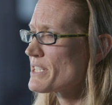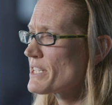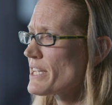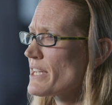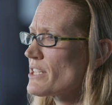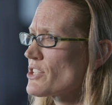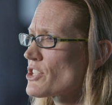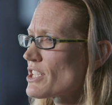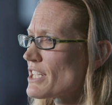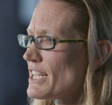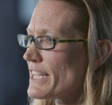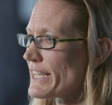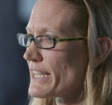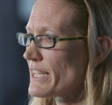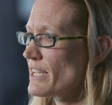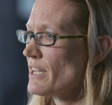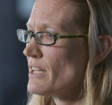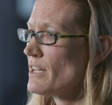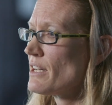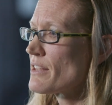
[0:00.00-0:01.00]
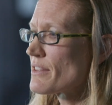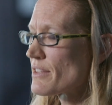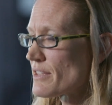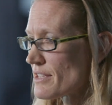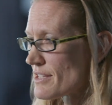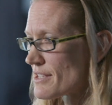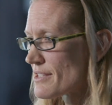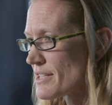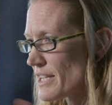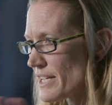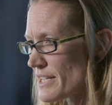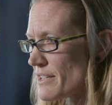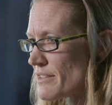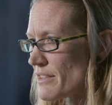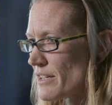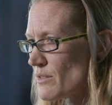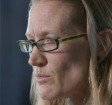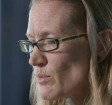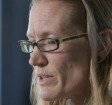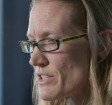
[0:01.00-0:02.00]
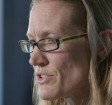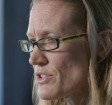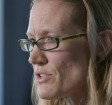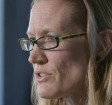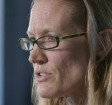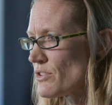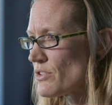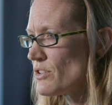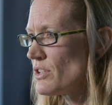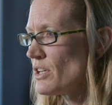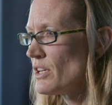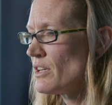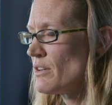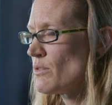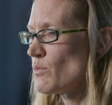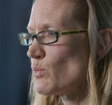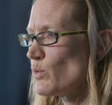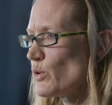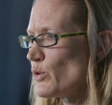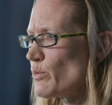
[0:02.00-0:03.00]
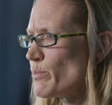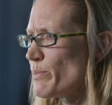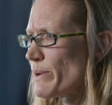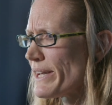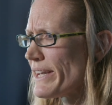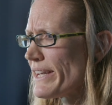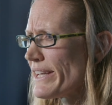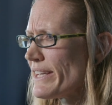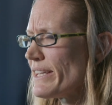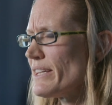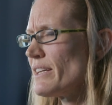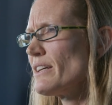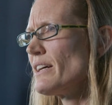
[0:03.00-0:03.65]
Potentially, the study that we do will be